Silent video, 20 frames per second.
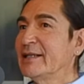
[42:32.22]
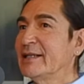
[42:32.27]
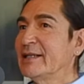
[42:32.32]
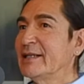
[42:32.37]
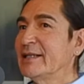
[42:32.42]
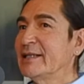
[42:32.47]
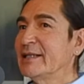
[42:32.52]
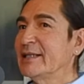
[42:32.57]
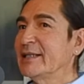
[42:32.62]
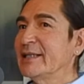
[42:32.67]

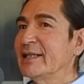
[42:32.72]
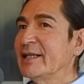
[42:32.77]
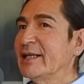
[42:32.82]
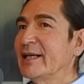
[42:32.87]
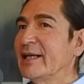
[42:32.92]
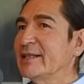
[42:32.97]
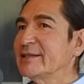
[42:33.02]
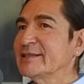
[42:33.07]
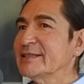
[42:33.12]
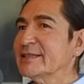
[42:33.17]

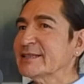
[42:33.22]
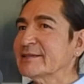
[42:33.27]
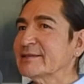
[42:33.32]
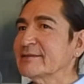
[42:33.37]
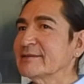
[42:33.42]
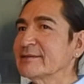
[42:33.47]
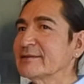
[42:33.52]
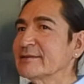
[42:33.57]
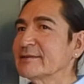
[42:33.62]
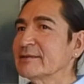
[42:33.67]
I just,
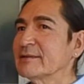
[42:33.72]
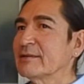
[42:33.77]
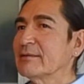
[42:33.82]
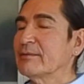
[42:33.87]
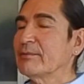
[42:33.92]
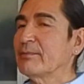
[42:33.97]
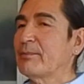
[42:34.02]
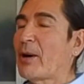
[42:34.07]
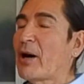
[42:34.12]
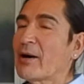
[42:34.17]

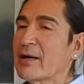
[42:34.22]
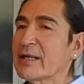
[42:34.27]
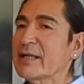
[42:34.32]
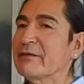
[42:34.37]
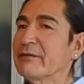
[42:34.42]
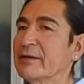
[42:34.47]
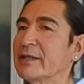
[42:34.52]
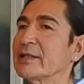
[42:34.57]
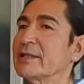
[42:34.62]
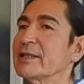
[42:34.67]
part
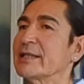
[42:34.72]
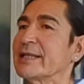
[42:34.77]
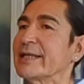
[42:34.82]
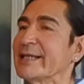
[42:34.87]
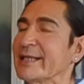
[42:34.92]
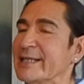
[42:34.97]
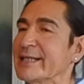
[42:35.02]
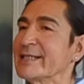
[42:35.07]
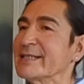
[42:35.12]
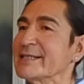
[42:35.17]
of it
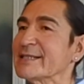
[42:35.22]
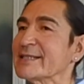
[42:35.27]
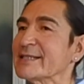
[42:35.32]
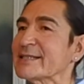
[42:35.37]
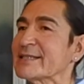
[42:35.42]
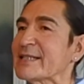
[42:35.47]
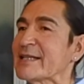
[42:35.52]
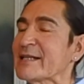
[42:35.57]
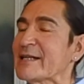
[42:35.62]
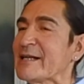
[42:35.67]

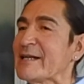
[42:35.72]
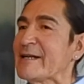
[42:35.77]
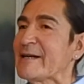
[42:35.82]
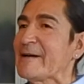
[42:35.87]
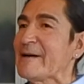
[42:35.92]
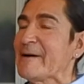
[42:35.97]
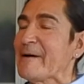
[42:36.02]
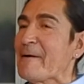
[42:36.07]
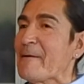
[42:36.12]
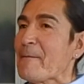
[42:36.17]
is,
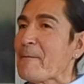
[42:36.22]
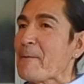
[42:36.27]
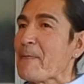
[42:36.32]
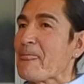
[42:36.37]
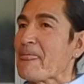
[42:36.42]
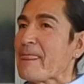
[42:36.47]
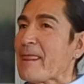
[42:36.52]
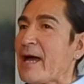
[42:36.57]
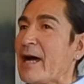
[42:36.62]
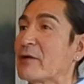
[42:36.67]

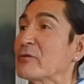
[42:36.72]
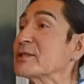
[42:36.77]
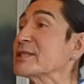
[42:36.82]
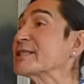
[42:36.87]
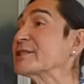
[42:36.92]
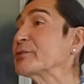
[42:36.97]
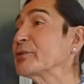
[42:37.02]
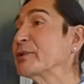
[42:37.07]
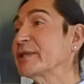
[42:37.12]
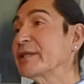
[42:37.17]
I
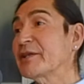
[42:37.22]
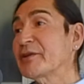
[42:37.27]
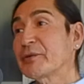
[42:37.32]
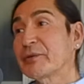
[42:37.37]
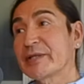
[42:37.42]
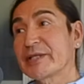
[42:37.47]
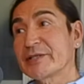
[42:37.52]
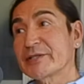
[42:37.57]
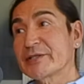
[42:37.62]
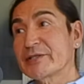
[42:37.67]
was
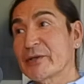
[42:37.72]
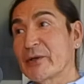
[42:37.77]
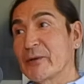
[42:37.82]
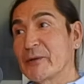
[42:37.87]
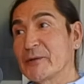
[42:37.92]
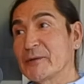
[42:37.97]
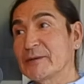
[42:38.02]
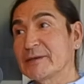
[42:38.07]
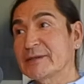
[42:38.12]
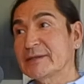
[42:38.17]
23 years
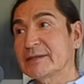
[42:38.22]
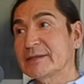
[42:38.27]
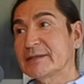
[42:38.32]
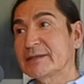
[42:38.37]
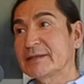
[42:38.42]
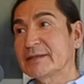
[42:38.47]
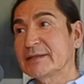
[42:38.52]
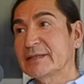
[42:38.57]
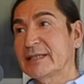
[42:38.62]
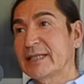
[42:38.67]
old,
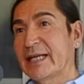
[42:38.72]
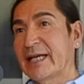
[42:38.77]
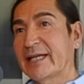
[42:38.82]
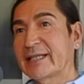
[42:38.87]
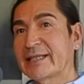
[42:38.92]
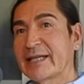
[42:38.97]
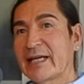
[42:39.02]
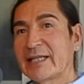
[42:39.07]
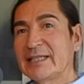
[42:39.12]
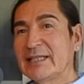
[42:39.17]

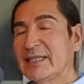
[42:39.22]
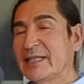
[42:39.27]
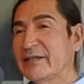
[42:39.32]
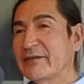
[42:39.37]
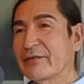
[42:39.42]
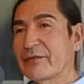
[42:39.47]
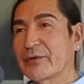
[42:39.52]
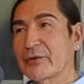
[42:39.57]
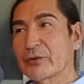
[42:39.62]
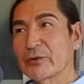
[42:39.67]
and I
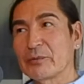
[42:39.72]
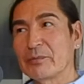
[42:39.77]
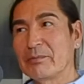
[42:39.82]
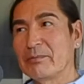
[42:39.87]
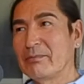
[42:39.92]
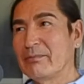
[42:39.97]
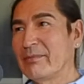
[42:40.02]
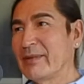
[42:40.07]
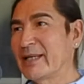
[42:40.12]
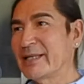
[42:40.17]
lived through
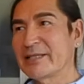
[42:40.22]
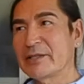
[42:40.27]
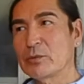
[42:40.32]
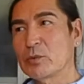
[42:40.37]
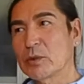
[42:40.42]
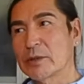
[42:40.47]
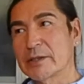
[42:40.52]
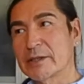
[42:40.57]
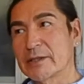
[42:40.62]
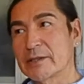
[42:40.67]
many
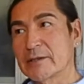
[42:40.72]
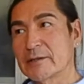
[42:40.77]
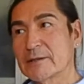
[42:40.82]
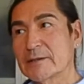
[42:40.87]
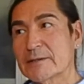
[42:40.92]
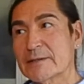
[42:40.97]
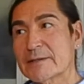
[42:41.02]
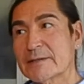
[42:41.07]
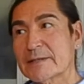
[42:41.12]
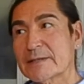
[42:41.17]

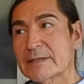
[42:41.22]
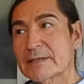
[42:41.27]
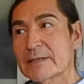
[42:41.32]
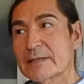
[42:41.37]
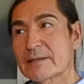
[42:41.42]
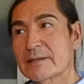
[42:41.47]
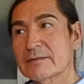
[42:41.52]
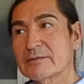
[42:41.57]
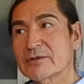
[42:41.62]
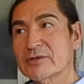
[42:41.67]
worlds,
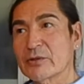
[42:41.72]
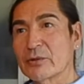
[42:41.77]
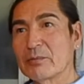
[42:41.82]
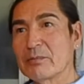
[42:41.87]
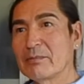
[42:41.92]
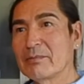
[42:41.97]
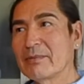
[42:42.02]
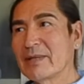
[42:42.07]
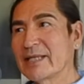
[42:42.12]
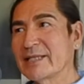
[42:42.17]
so
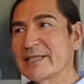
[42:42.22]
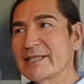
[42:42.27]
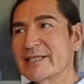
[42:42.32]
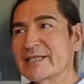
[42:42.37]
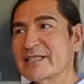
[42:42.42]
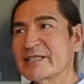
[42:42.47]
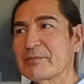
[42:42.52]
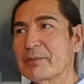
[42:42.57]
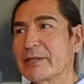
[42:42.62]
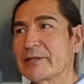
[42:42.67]
many
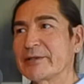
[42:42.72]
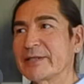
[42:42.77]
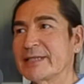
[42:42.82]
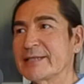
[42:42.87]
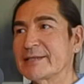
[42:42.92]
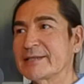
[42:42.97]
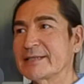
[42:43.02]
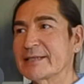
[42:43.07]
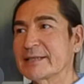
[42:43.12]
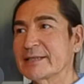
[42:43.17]

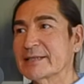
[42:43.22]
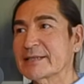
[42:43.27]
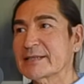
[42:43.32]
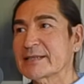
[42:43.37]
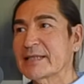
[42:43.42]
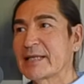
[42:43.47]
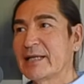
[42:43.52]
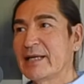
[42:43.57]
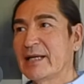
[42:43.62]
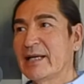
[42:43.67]

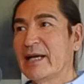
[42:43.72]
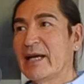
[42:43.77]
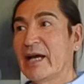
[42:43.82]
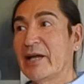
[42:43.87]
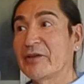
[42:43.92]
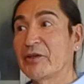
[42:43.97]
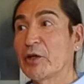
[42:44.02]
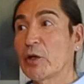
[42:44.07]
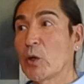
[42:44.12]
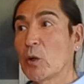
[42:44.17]
experiences,
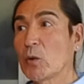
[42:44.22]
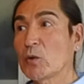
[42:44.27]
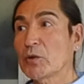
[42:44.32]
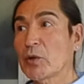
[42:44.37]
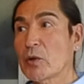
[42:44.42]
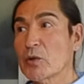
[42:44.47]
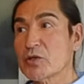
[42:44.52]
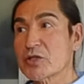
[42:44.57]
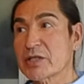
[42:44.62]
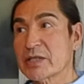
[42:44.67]
and the whole
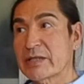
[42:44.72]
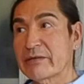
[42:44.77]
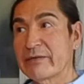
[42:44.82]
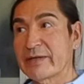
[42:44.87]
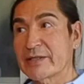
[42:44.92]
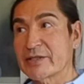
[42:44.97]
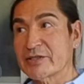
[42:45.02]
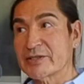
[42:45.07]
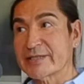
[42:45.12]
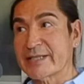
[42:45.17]
notion of
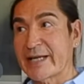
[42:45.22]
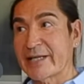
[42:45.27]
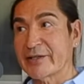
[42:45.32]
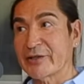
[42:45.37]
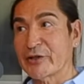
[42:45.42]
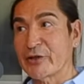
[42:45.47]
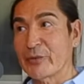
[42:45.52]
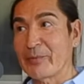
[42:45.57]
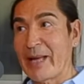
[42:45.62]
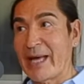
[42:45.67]

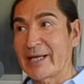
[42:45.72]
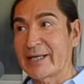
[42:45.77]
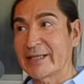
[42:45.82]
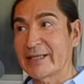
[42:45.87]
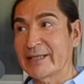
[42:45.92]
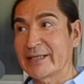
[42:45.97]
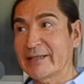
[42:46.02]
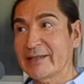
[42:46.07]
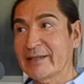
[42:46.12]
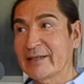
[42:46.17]
understanding
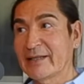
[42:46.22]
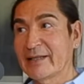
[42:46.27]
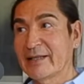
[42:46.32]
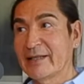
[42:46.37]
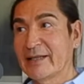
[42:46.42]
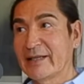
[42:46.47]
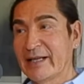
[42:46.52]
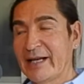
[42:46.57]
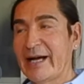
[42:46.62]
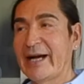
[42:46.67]
humanity,
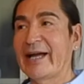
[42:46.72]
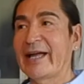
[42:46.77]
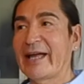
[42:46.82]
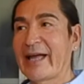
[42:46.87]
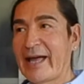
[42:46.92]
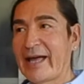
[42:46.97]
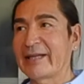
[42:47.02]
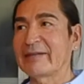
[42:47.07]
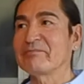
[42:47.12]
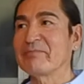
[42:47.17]
I
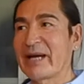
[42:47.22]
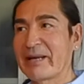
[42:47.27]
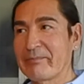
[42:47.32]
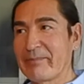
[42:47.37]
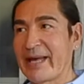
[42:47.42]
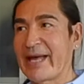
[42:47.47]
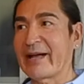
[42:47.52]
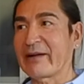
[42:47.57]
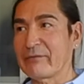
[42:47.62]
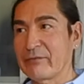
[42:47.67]
had my
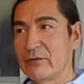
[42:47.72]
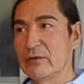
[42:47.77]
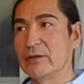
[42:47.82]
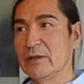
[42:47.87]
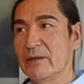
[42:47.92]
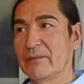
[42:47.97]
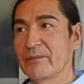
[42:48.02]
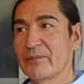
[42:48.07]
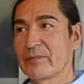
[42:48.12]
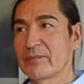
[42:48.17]
bag
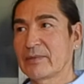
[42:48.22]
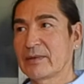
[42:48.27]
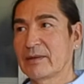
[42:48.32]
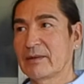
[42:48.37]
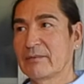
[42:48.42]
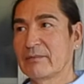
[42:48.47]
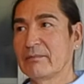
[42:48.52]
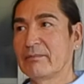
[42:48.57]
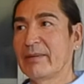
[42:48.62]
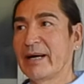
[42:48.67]
full
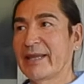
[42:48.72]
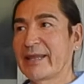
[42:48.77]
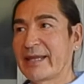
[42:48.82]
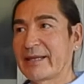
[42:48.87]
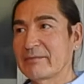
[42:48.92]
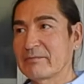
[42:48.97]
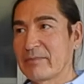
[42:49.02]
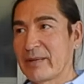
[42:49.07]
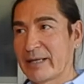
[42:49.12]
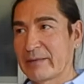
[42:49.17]
by
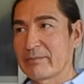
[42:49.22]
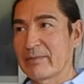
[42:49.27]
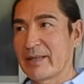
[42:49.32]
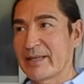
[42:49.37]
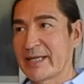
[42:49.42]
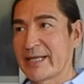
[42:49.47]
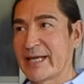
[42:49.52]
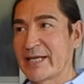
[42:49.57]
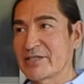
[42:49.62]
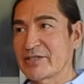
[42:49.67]

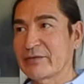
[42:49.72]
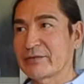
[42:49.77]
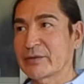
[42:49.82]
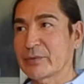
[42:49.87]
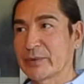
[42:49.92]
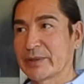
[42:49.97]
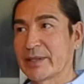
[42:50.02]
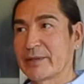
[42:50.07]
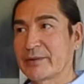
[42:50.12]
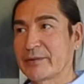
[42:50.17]
the age of
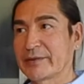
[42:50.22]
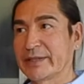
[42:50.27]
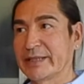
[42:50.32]
23.